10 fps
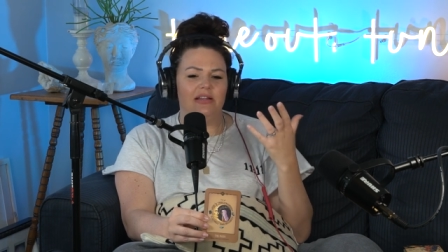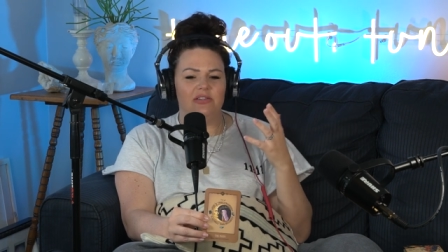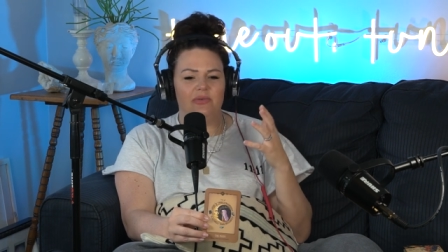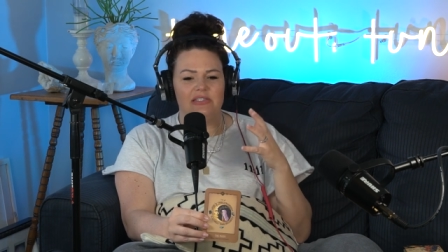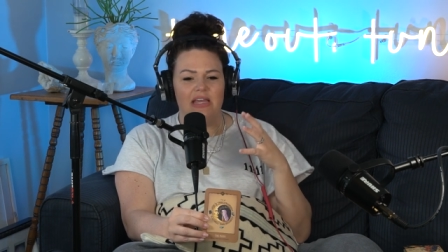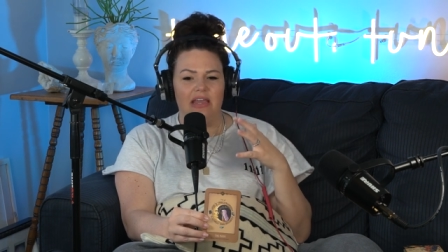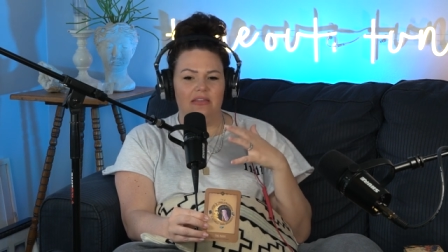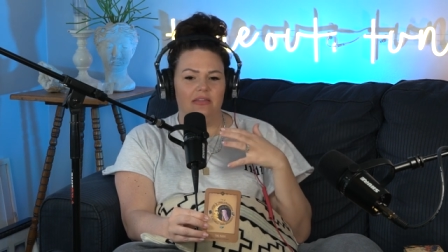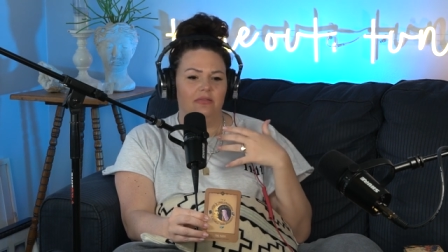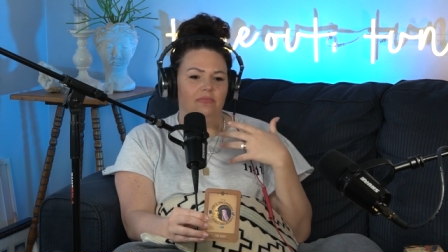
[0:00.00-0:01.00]
It's always like
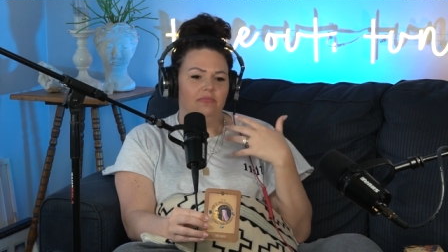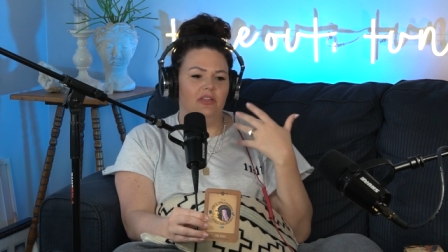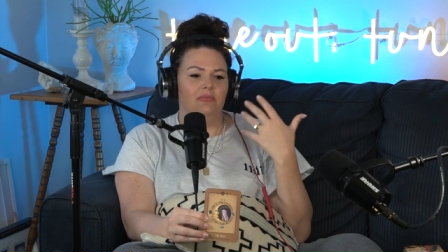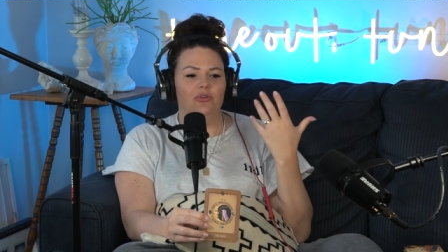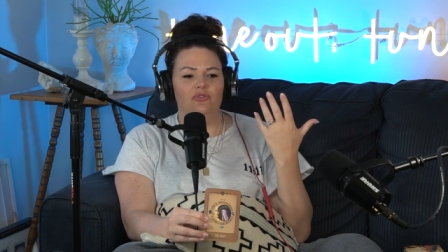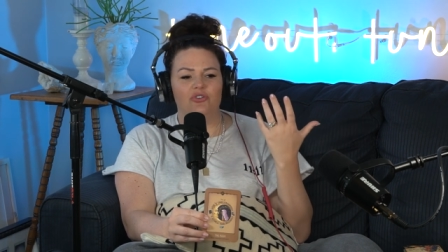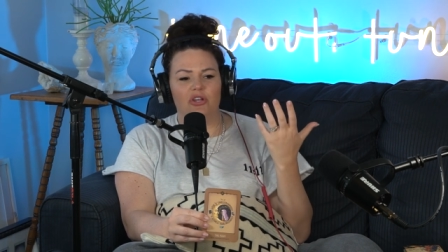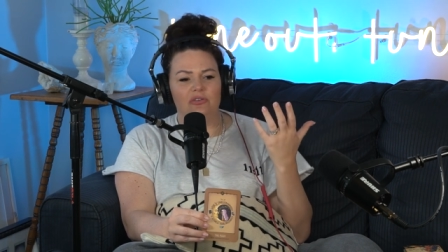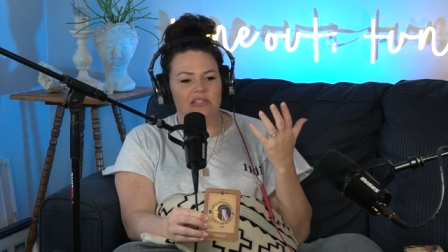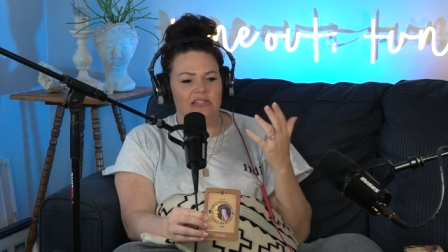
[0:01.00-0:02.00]
the the moon
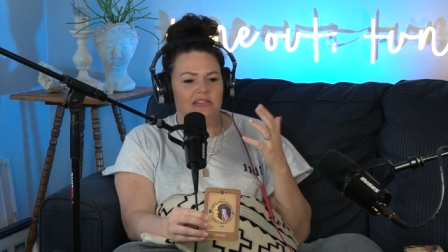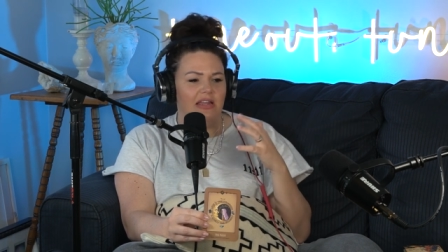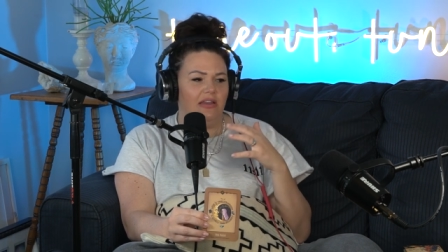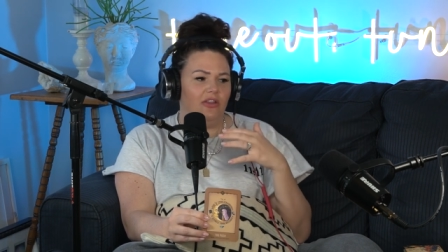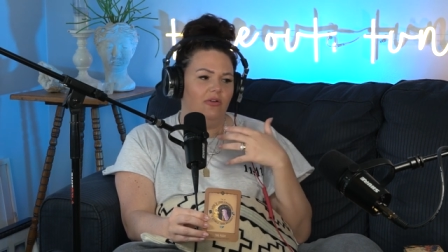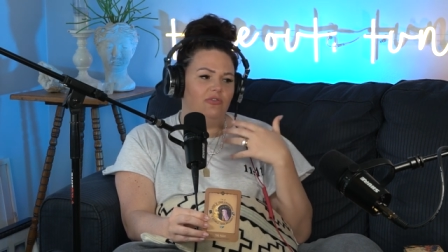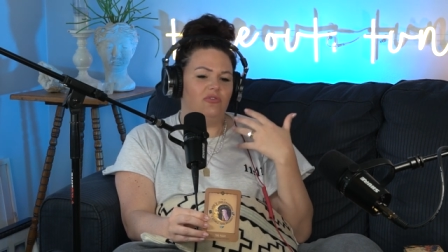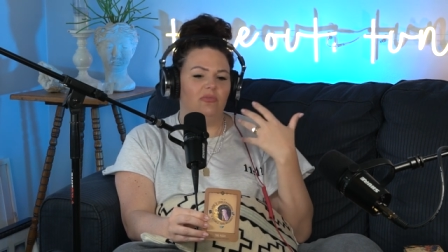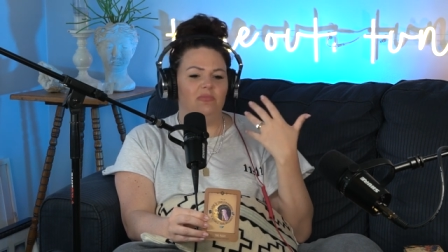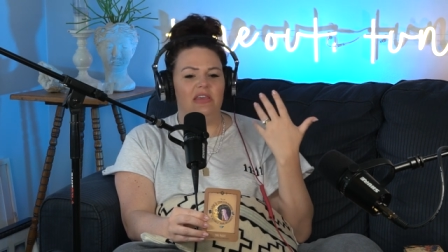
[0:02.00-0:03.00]
shows us that, you know, you
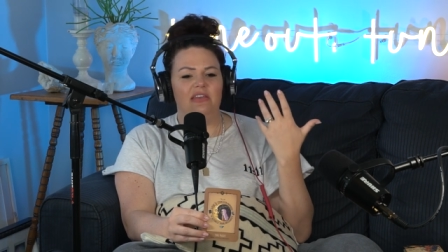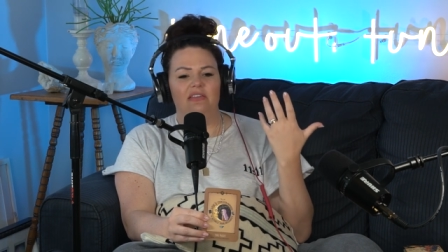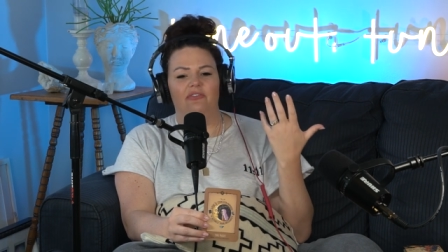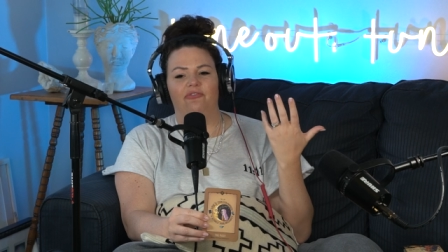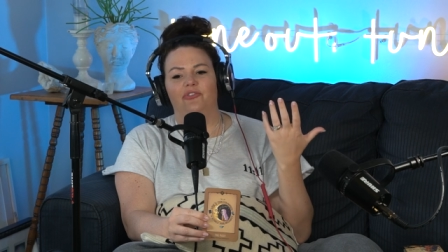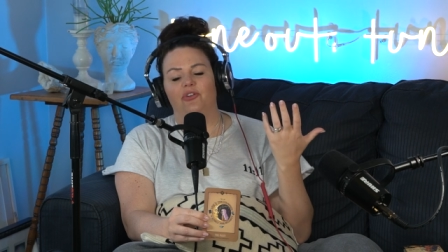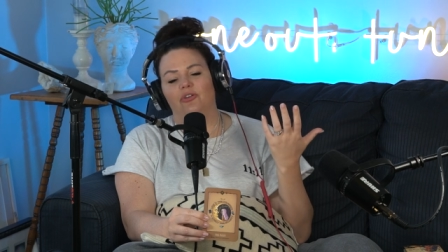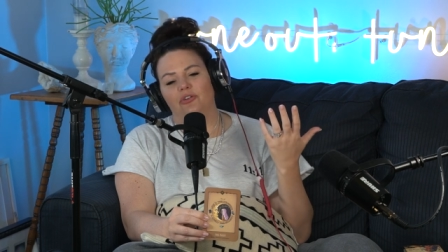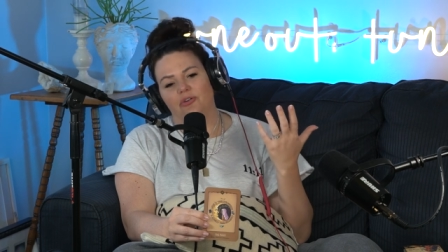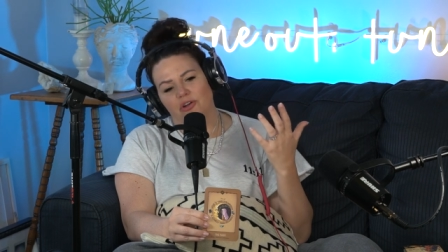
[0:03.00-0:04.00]
can be
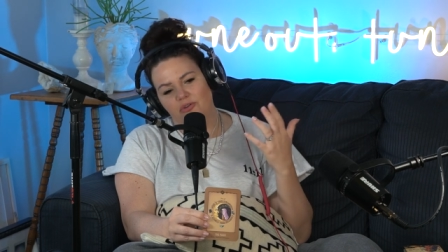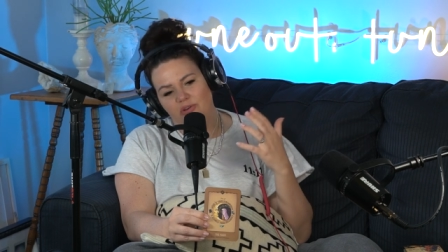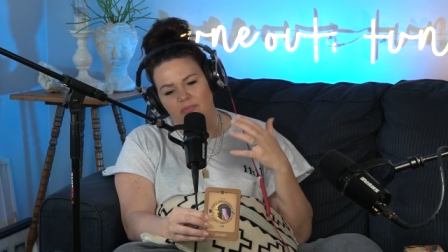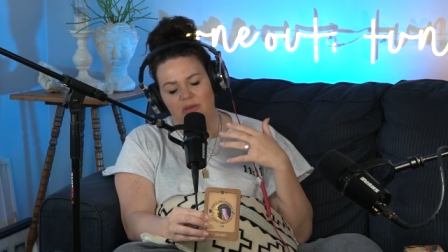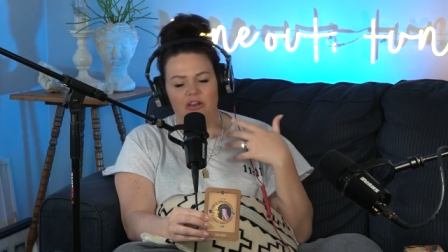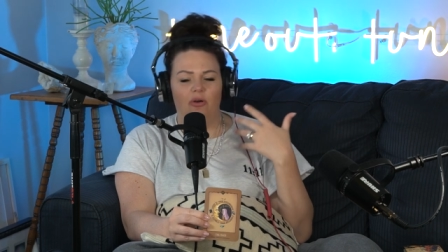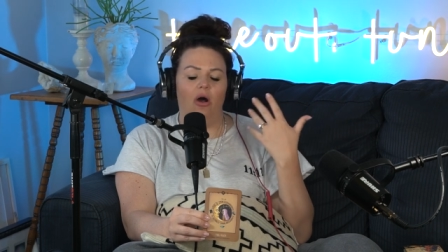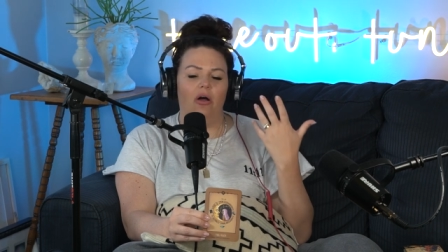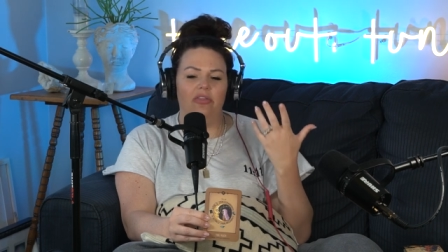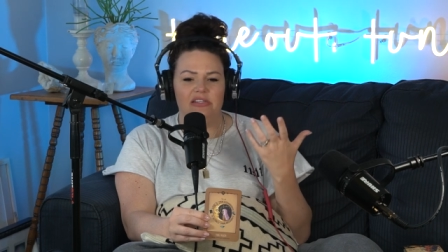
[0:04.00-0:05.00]
full or you can be, you know,
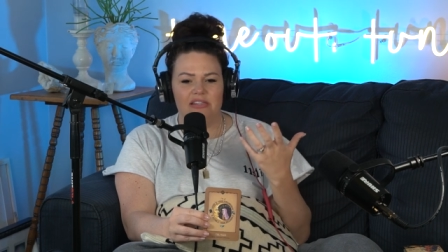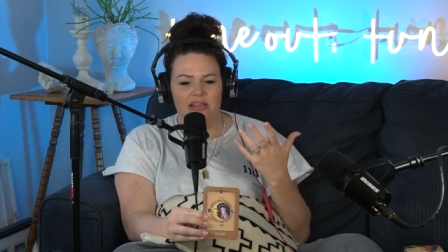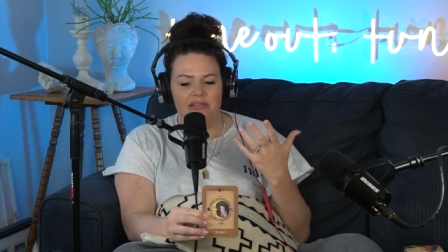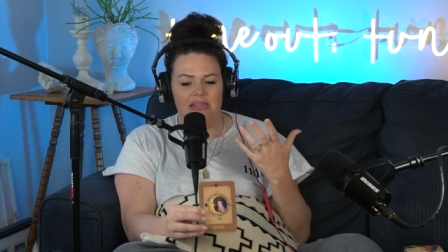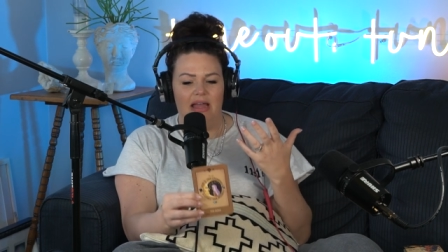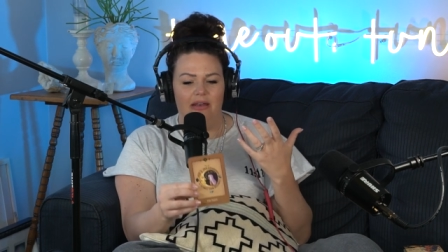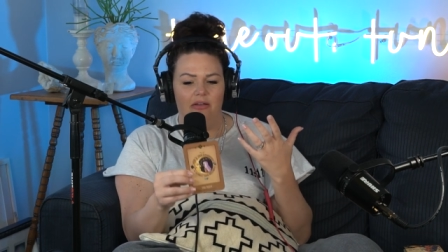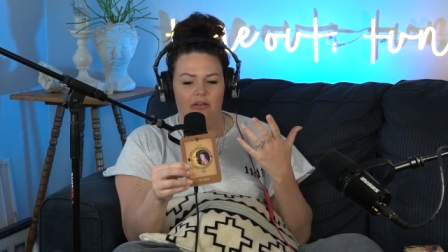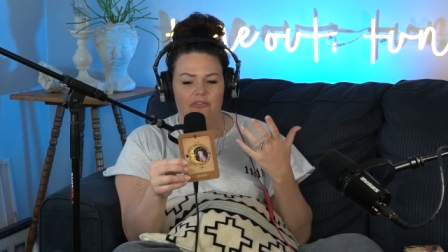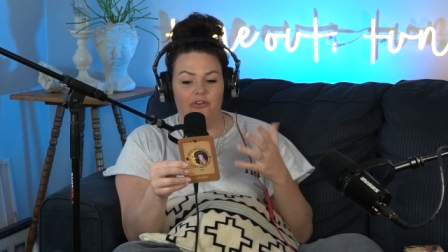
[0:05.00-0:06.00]
all these things that
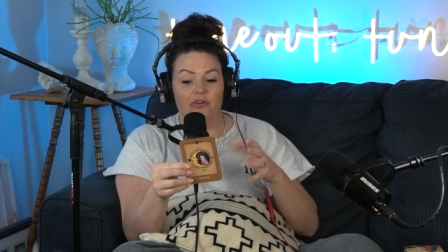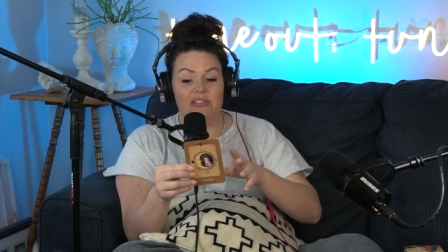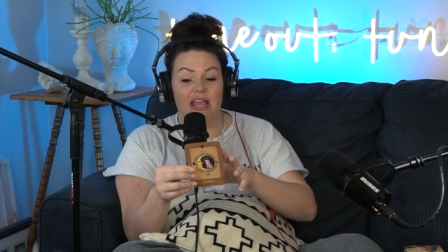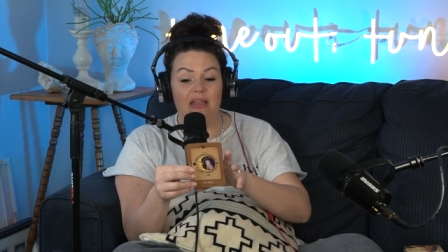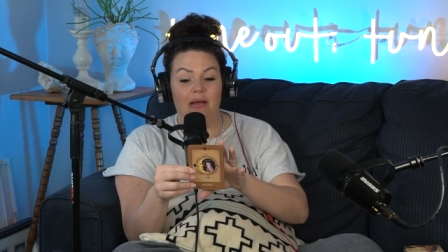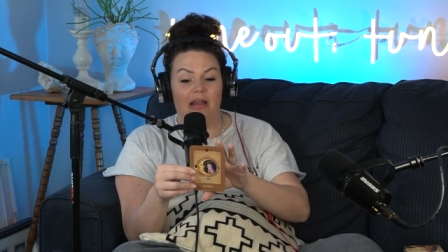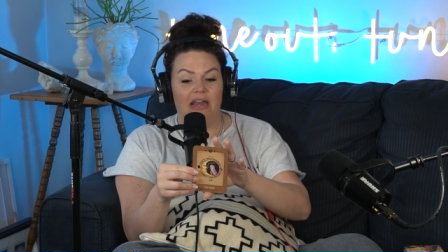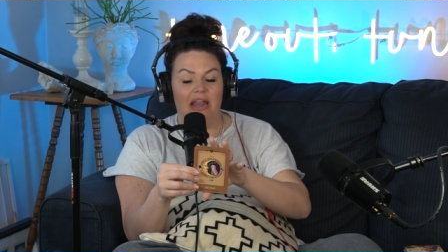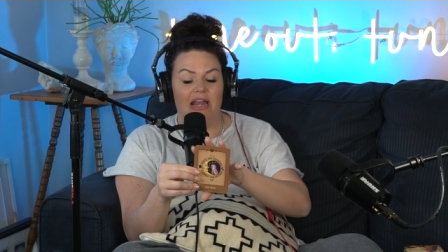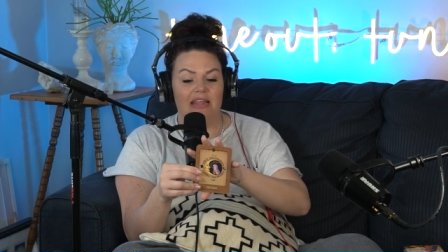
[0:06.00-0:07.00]
folks say about
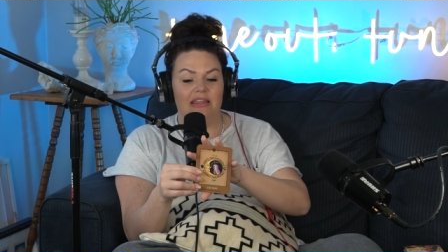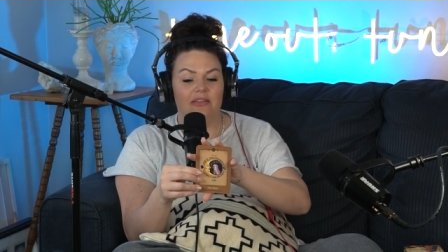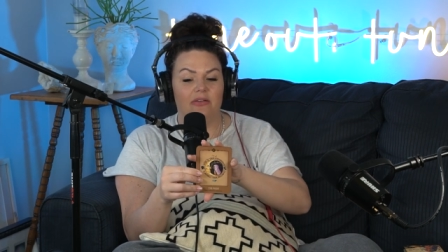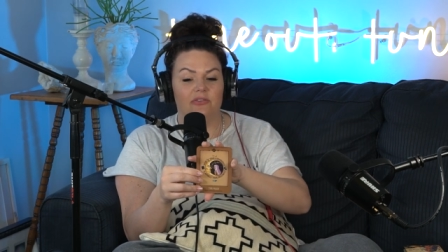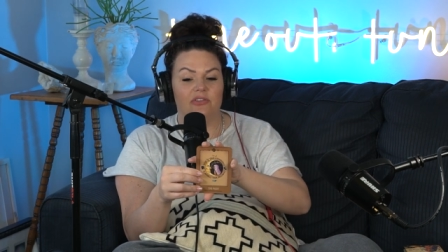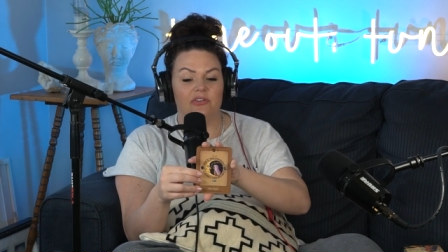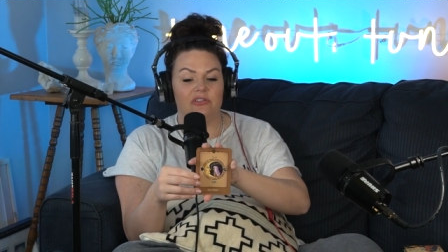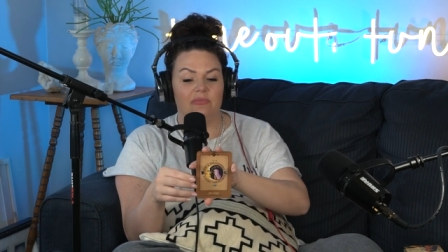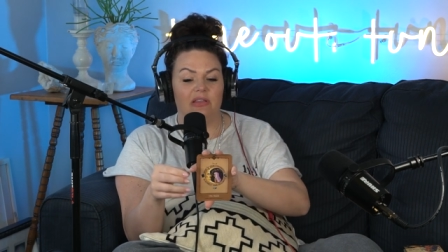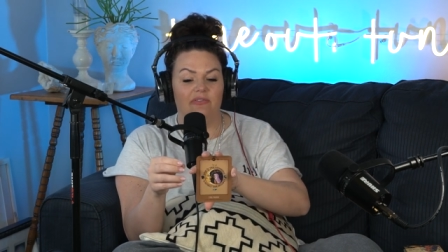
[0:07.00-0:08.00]
it and I think there's there's
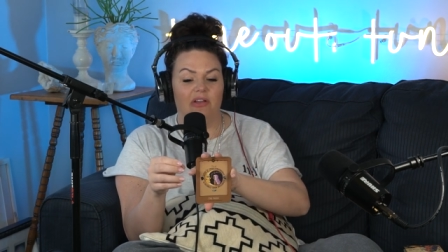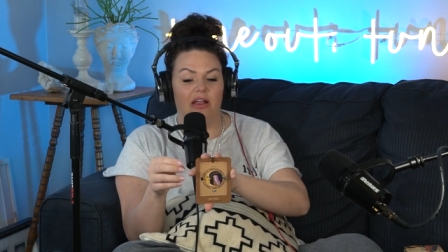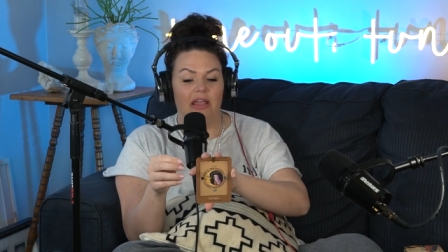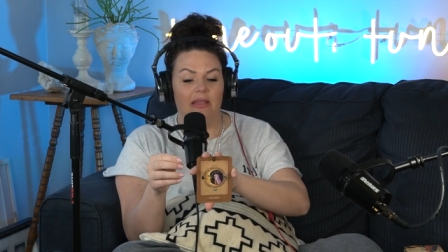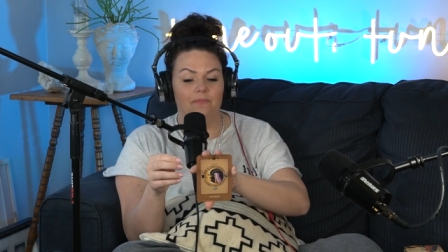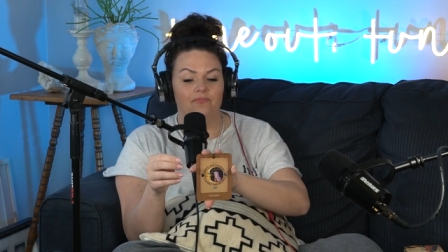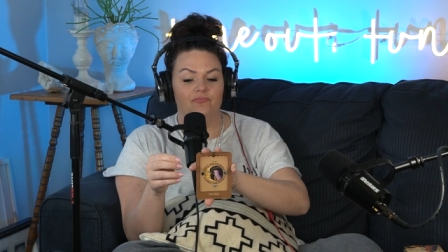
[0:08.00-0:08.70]
something very